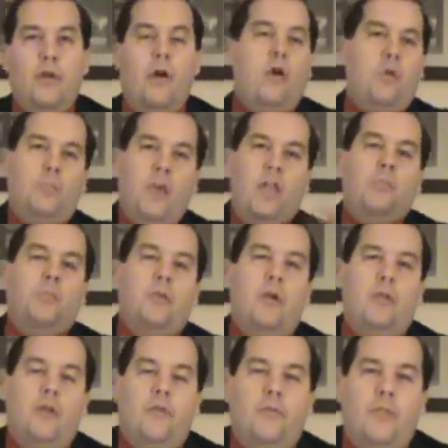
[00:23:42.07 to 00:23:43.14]
All people
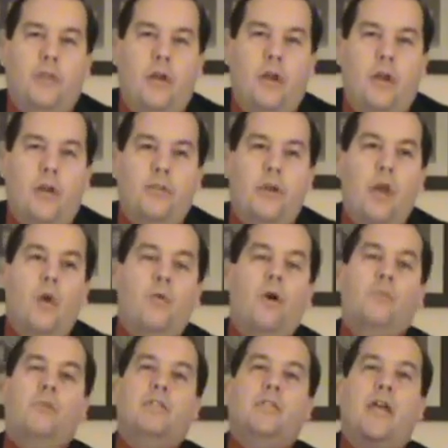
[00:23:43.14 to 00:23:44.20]
all over the earth.
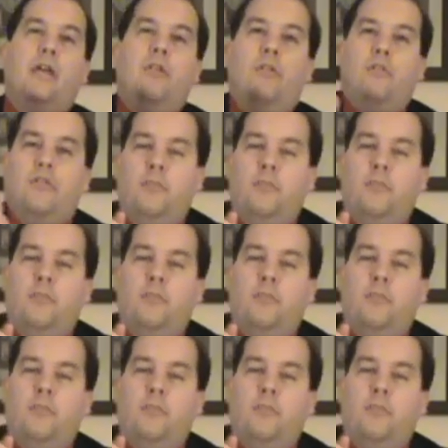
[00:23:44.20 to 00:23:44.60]
What must I do